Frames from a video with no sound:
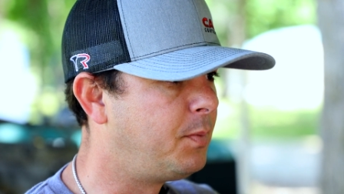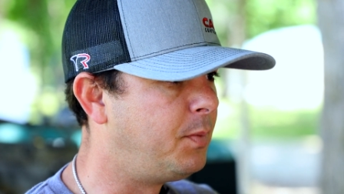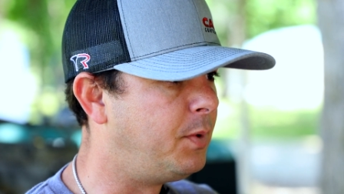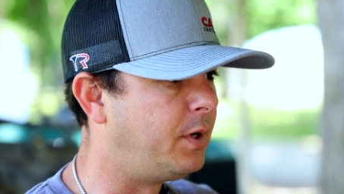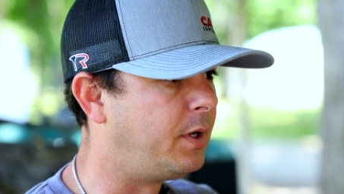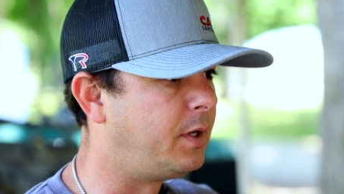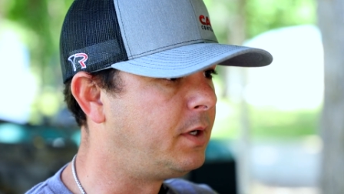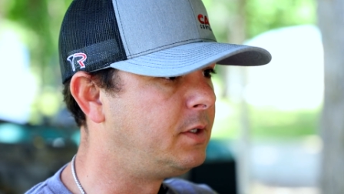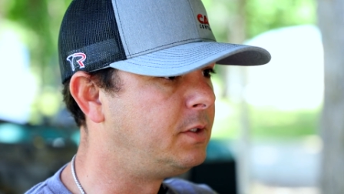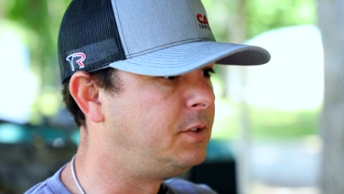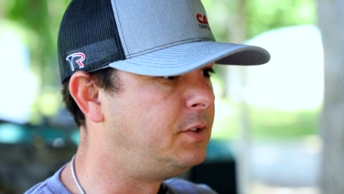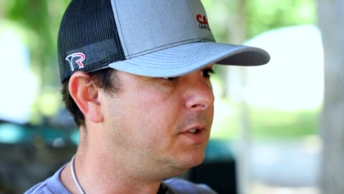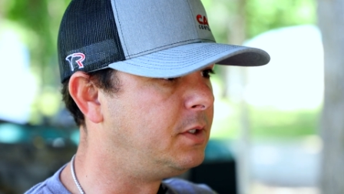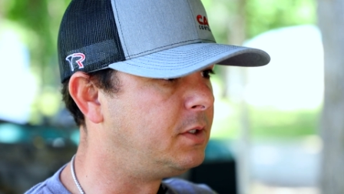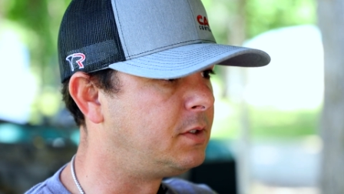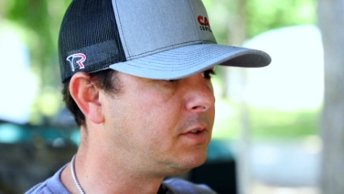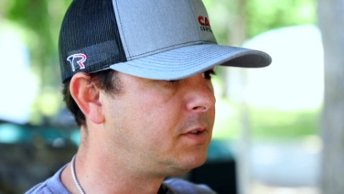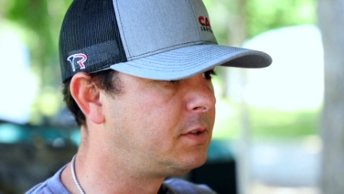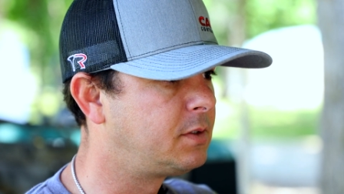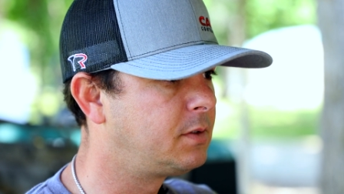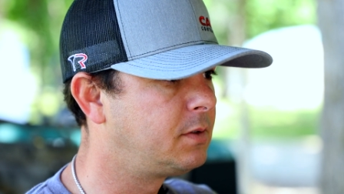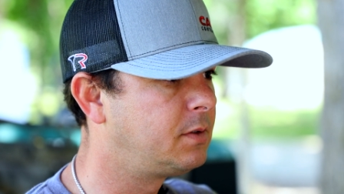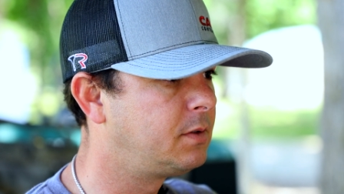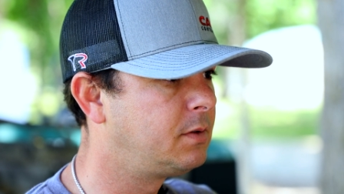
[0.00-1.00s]
but
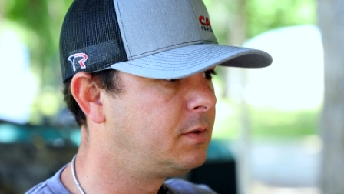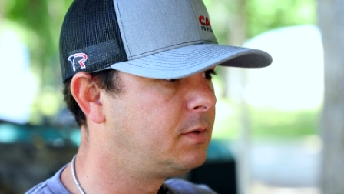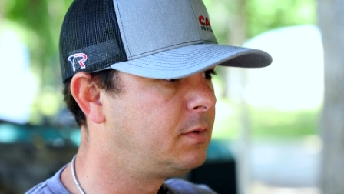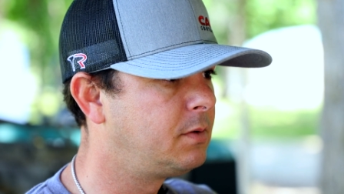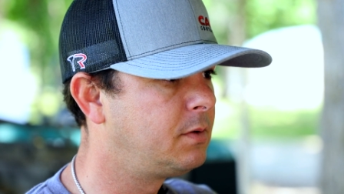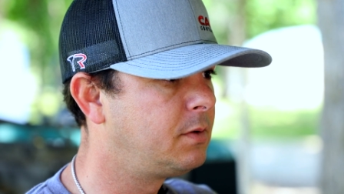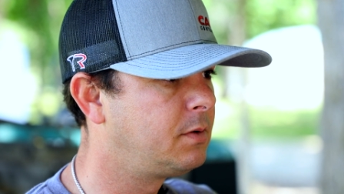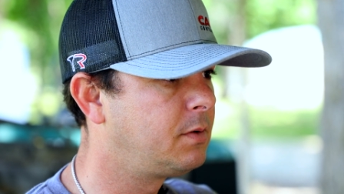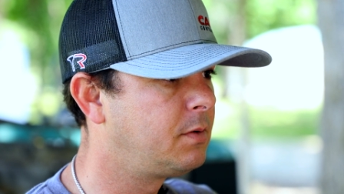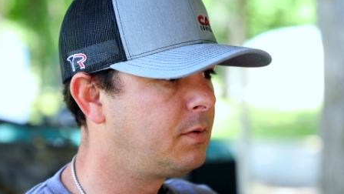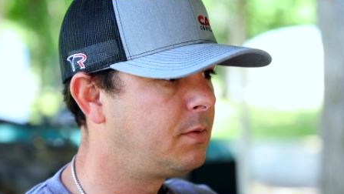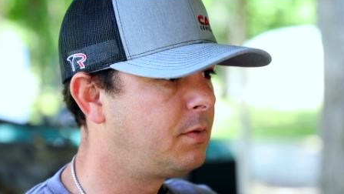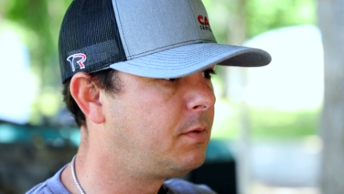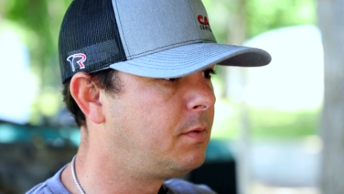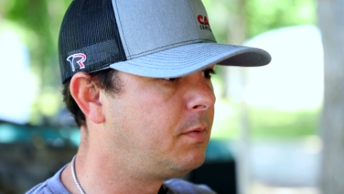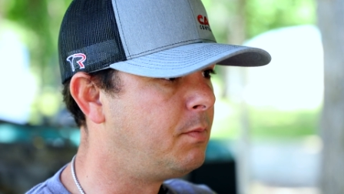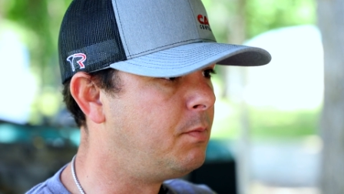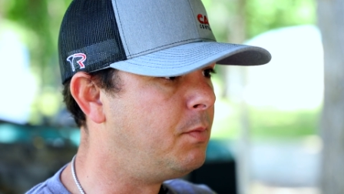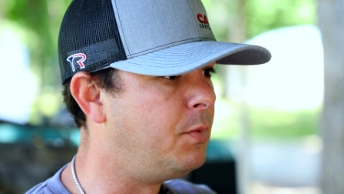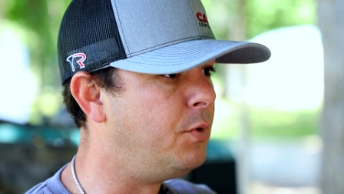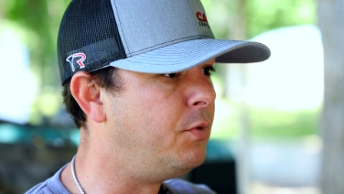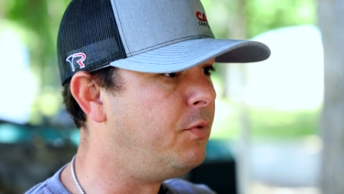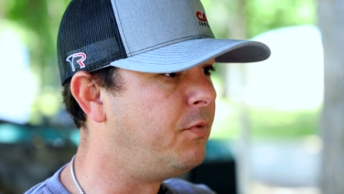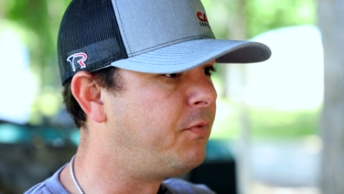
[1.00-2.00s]
just
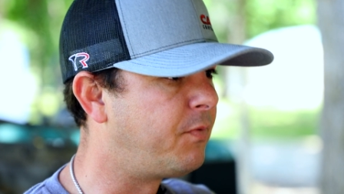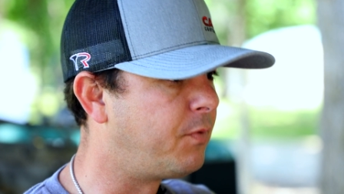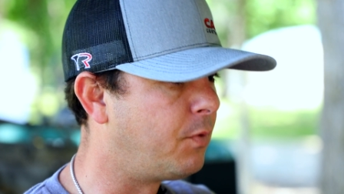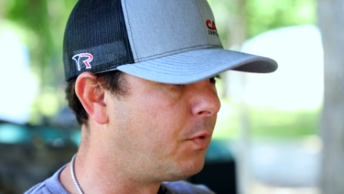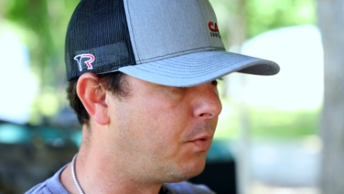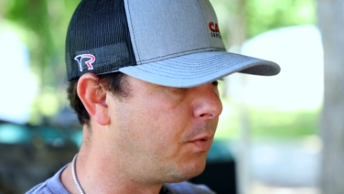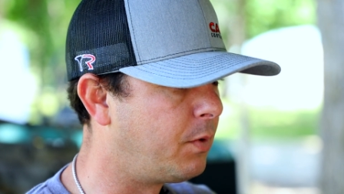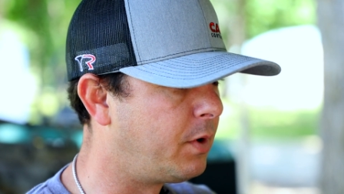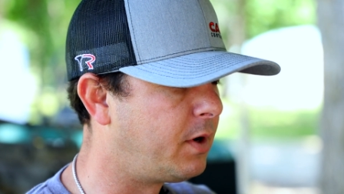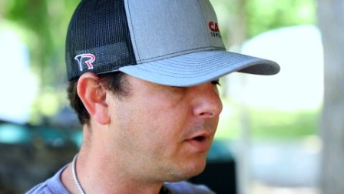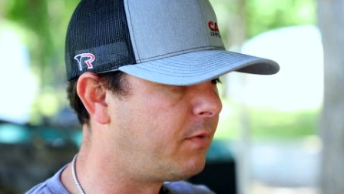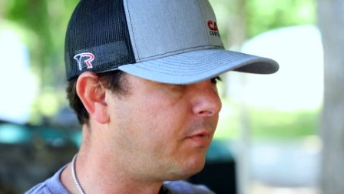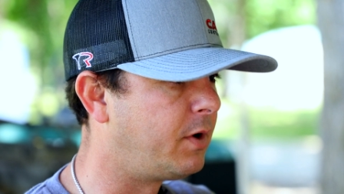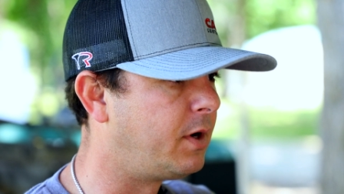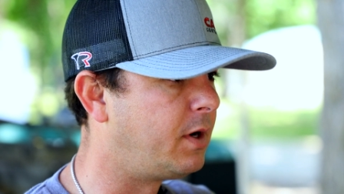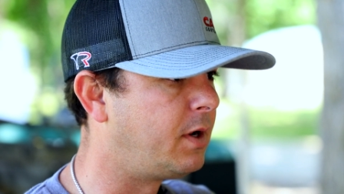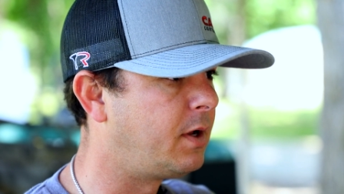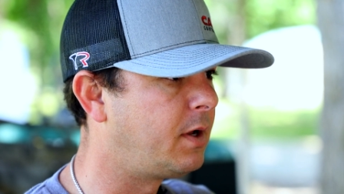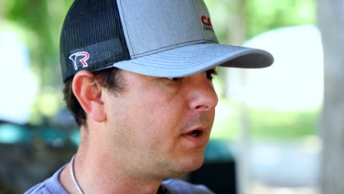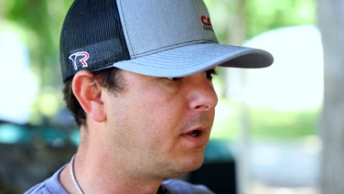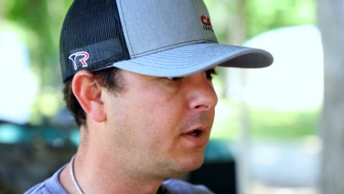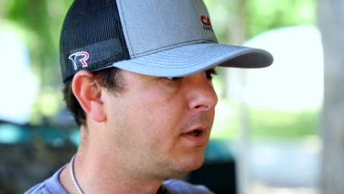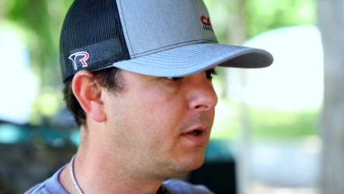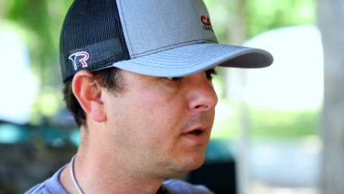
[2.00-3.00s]
move forward every
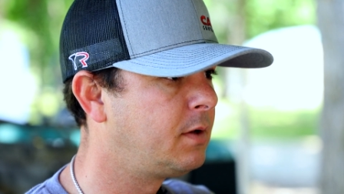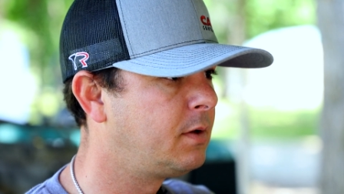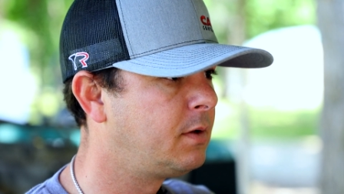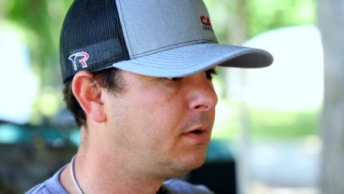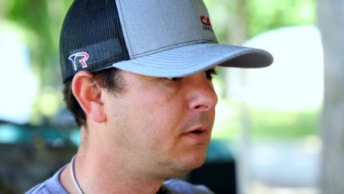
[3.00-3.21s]
day.